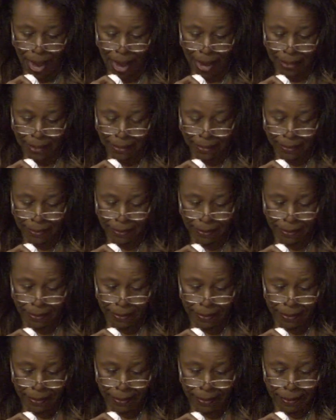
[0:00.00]
to not look
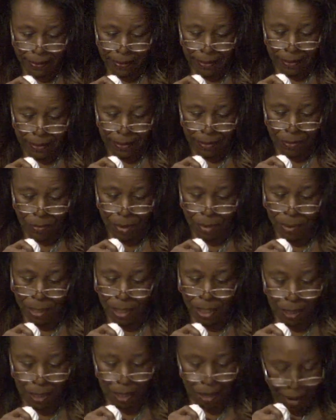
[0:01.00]
back.
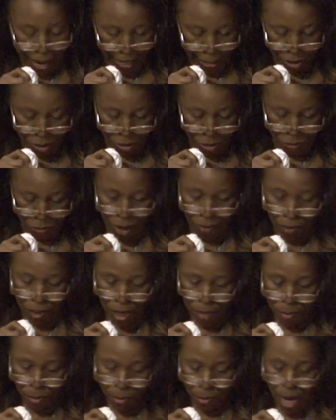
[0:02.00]
We've been
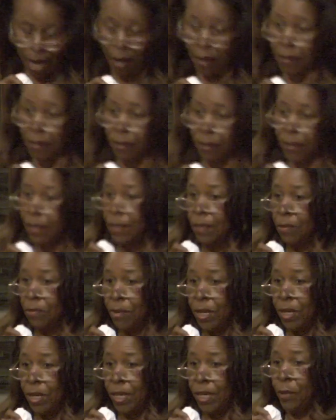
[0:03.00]
looking back too long. Come on,
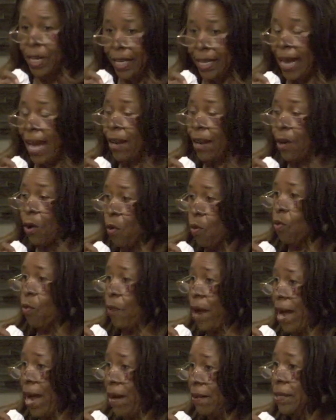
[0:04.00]
y'all. We,
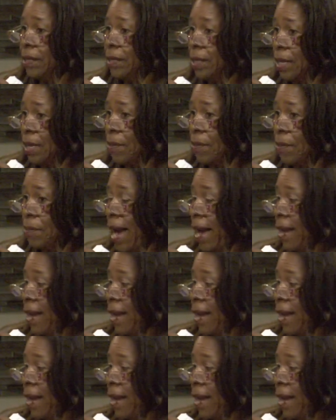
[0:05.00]
we didn't got old